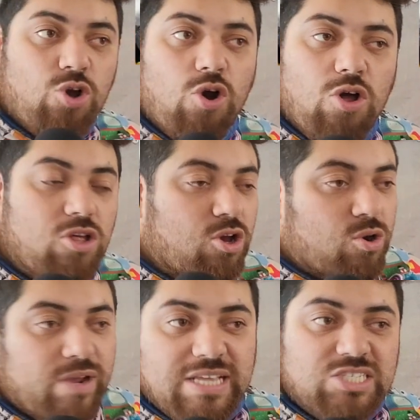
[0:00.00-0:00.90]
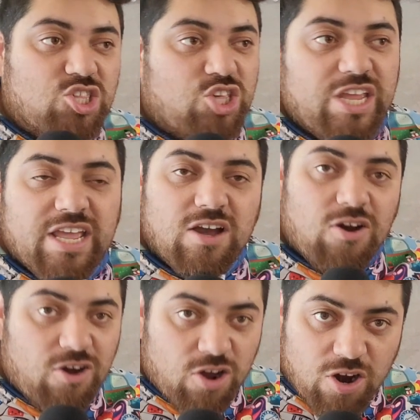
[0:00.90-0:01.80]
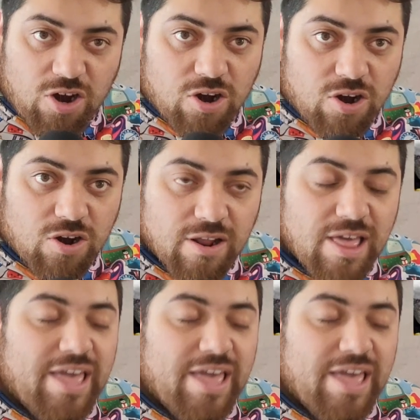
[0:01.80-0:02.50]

whole Chris cheating on her